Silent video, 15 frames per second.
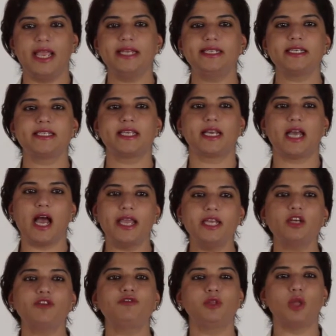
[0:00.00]
It is a
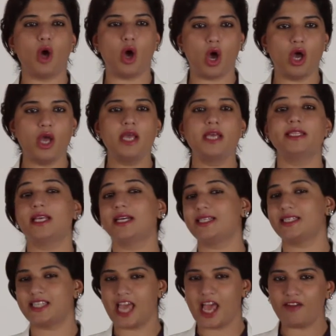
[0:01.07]
kind of law that
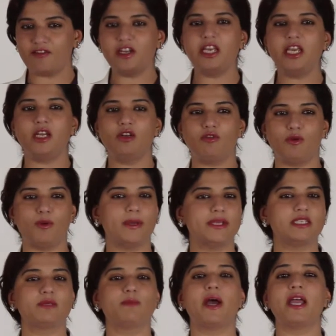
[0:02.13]
is heavily
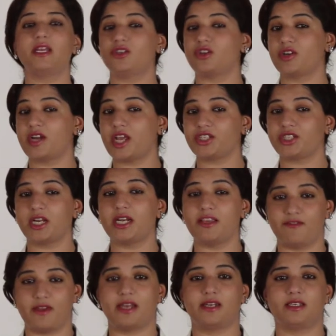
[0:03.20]
influenced by international
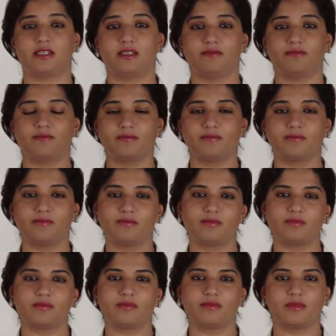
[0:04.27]
events.
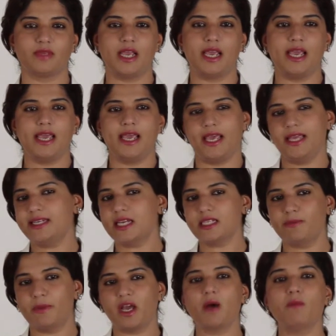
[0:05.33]
It
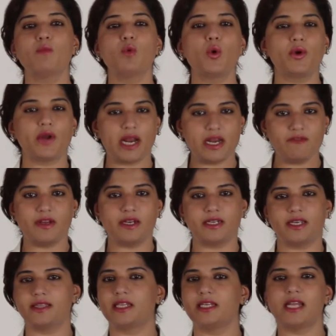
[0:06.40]
has become more
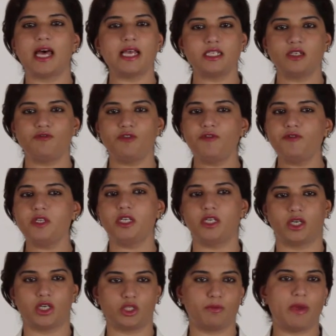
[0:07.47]
relevant in the last 50
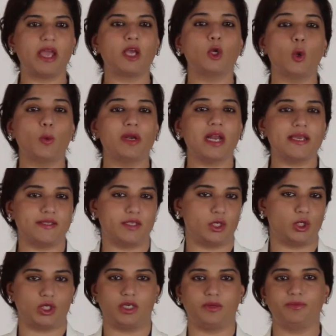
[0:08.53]
years by
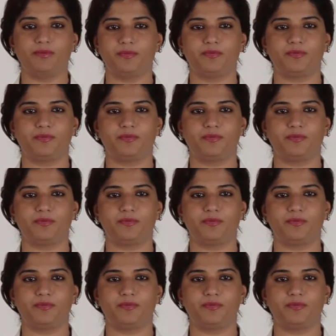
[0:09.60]
globalization